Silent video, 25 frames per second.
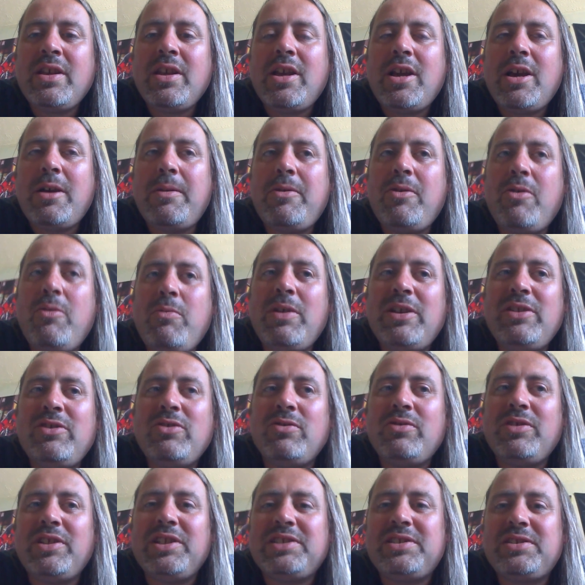and I went
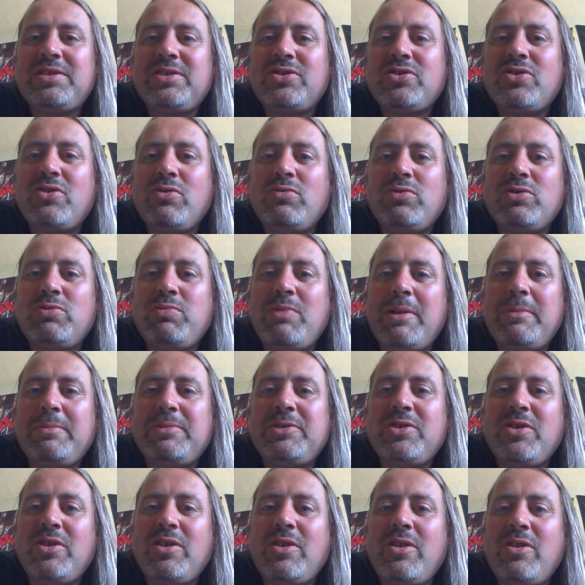on this school's
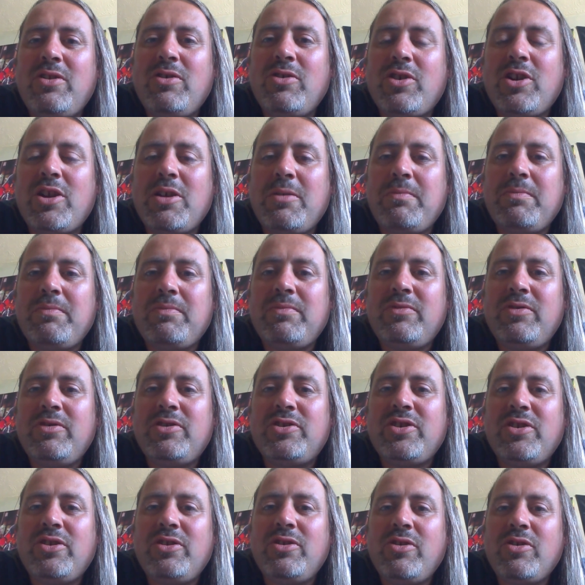website
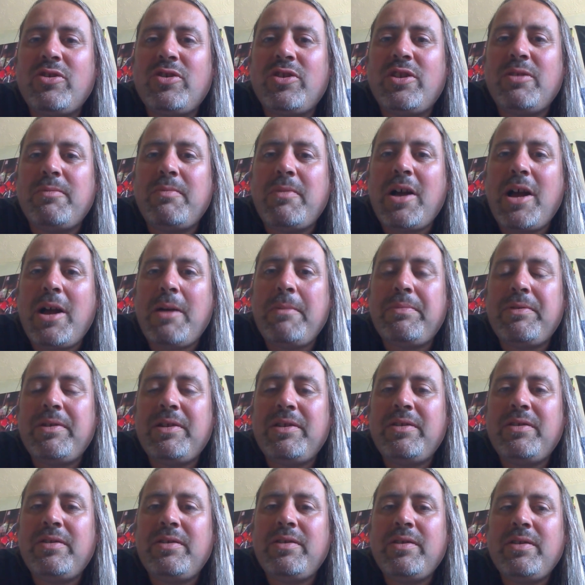to look them up,
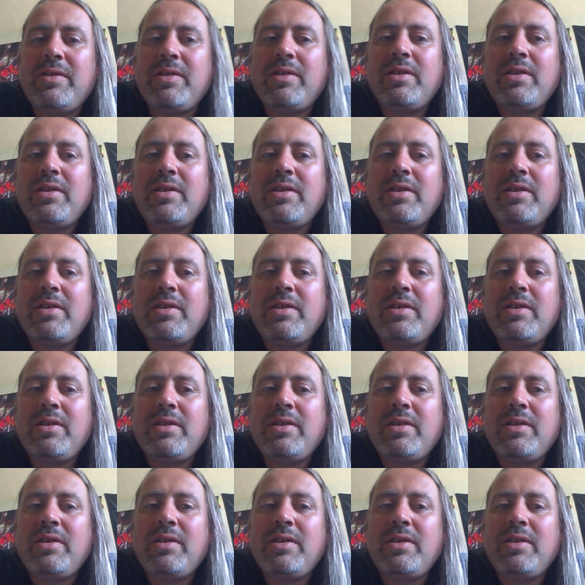and